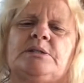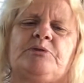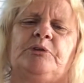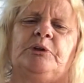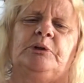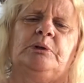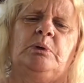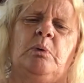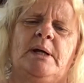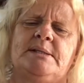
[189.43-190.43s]
for
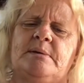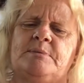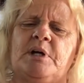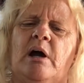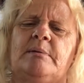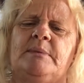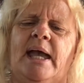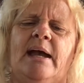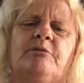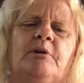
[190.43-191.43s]
quite some time, the
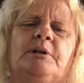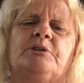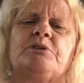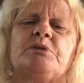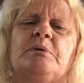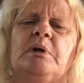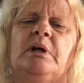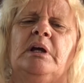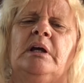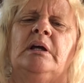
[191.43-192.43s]
half runners.
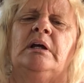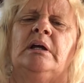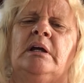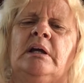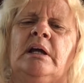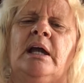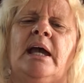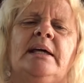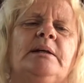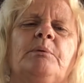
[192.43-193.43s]

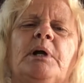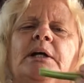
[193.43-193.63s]
And then what I